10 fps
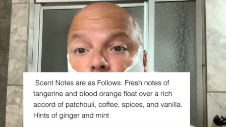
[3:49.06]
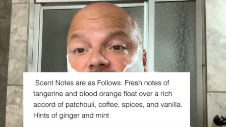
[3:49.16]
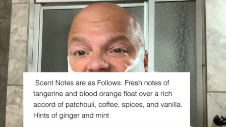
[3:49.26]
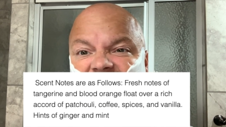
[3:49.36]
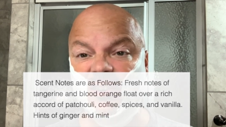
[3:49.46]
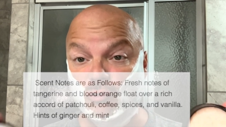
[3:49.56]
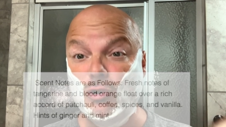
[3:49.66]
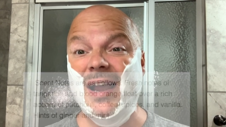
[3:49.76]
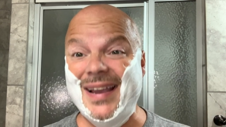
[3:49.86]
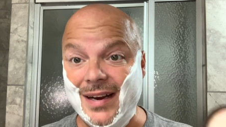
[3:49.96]
scent
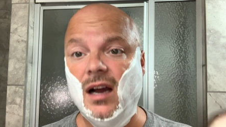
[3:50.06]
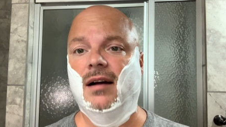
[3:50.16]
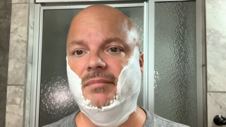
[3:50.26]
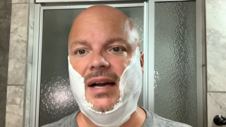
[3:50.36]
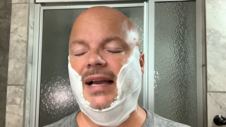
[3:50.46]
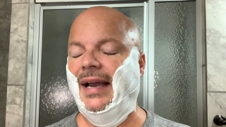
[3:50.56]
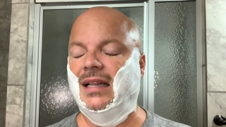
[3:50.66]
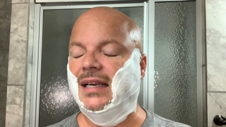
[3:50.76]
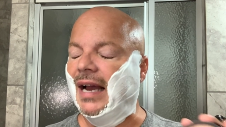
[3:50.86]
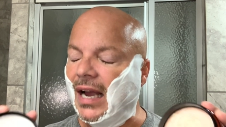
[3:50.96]
right up my
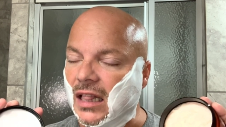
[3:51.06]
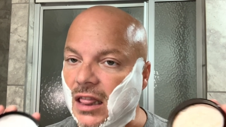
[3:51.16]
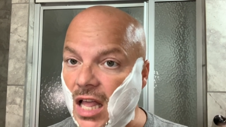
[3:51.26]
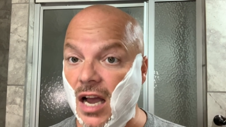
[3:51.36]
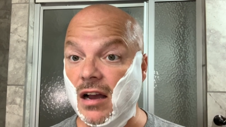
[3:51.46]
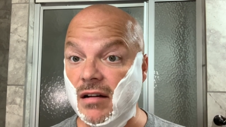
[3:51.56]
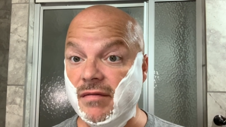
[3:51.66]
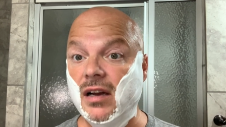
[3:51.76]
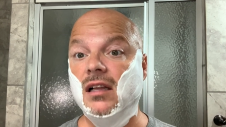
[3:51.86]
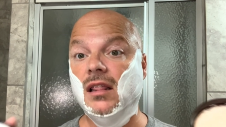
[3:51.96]
alley. I
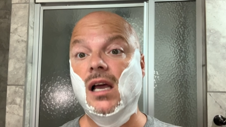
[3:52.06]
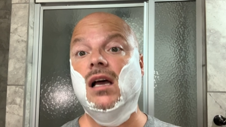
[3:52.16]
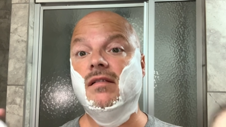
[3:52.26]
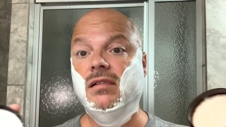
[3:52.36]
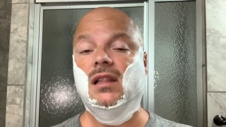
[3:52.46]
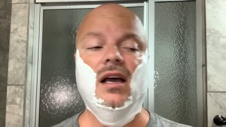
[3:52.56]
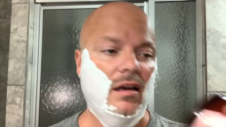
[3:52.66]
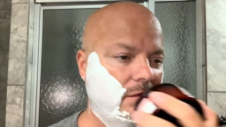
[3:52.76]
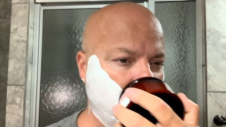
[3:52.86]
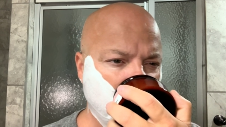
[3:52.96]
love, love,
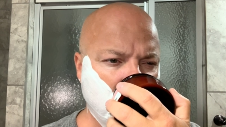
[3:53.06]
love.